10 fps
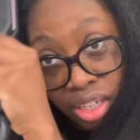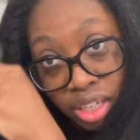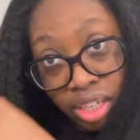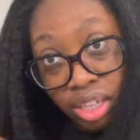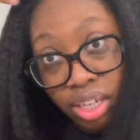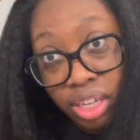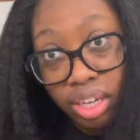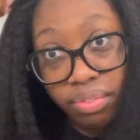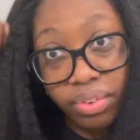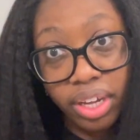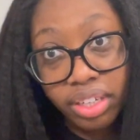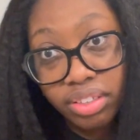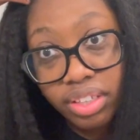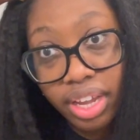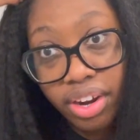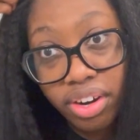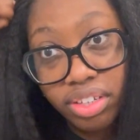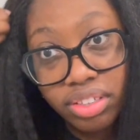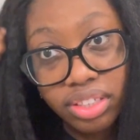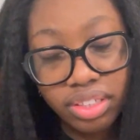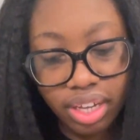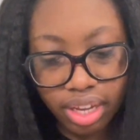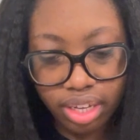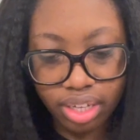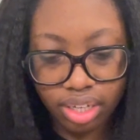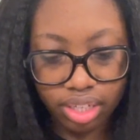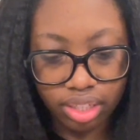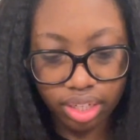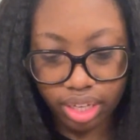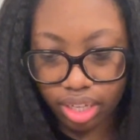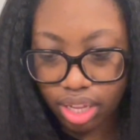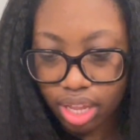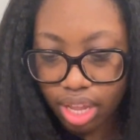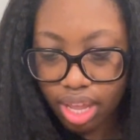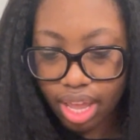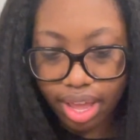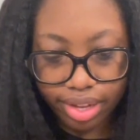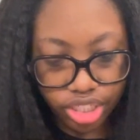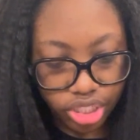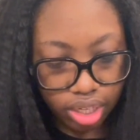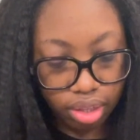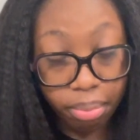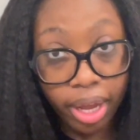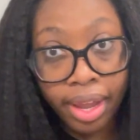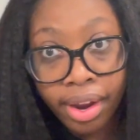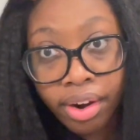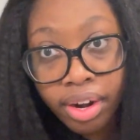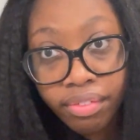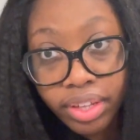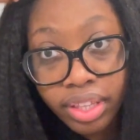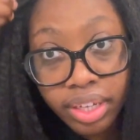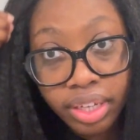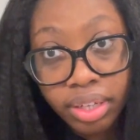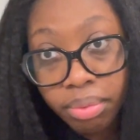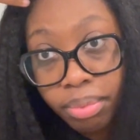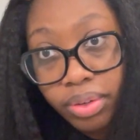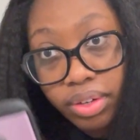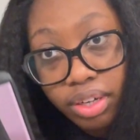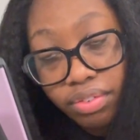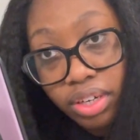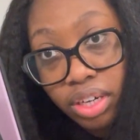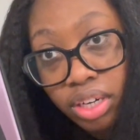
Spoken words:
I'm kind of scared since I like had gel in my hair and everything, but whatever.